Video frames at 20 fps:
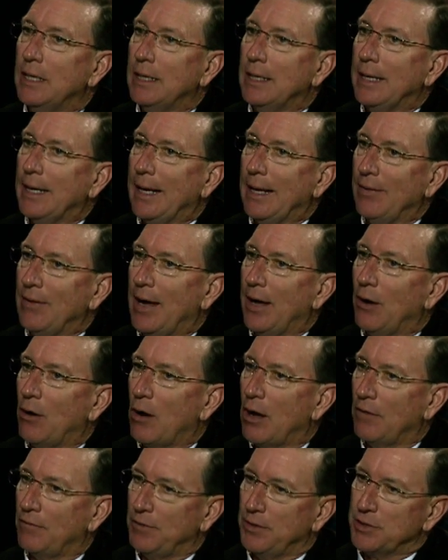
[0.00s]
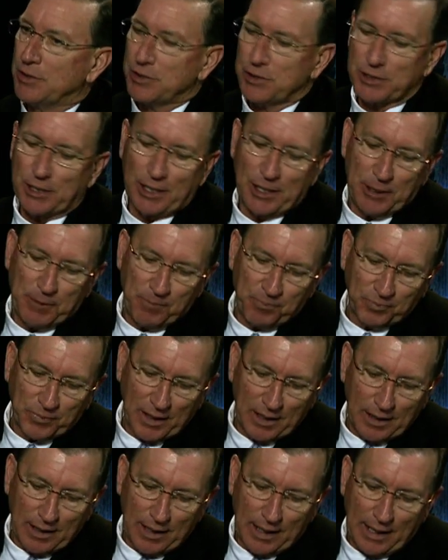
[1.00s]
in that office, um,
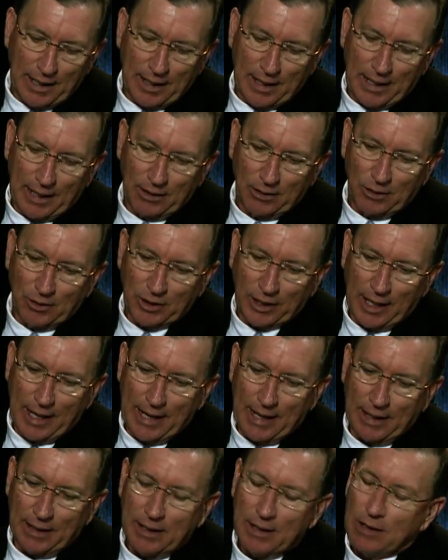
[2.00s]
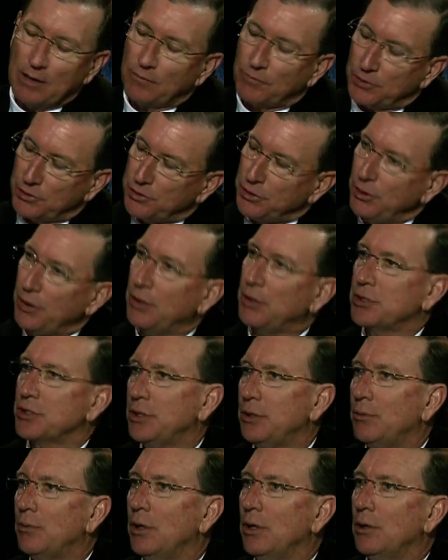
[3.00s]
I, look at for two years
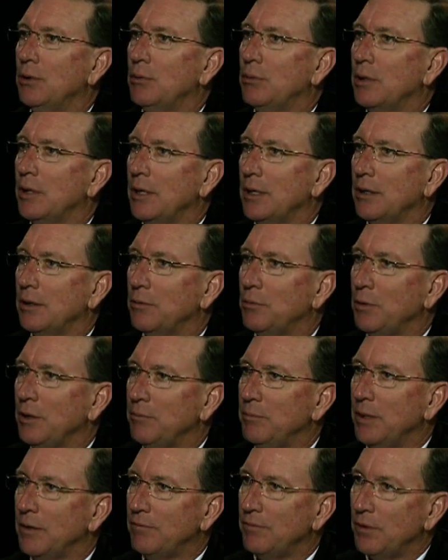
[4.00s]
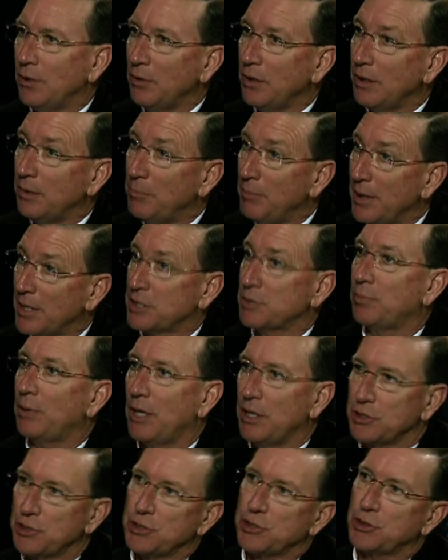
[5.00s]
in a row, uh, we've been voted best
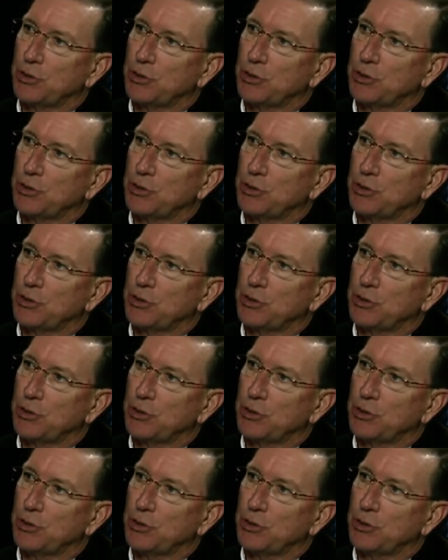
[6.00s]
places to